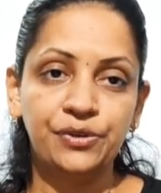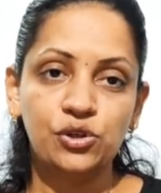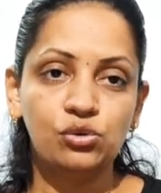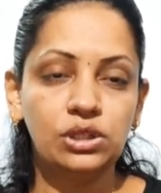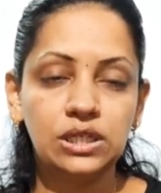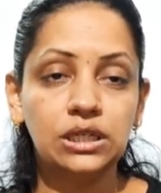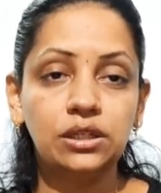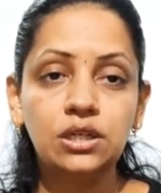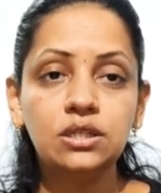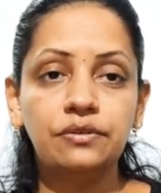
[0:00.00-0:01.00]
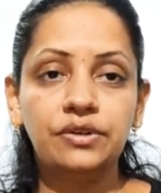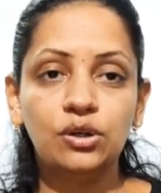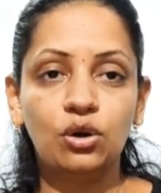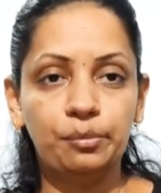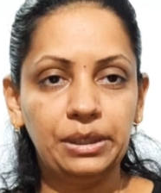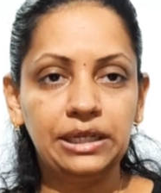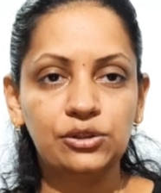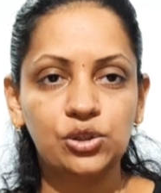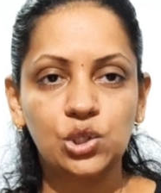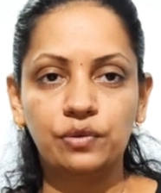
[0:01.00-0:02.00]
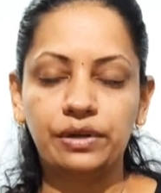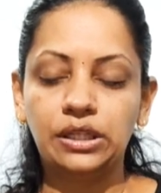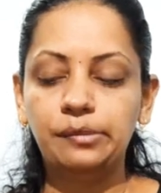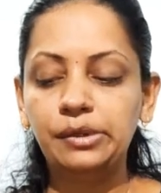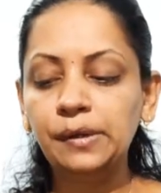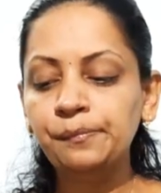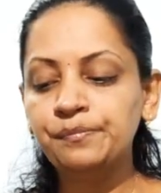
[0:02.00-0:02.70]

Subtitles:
So these are the severe complications of anemia.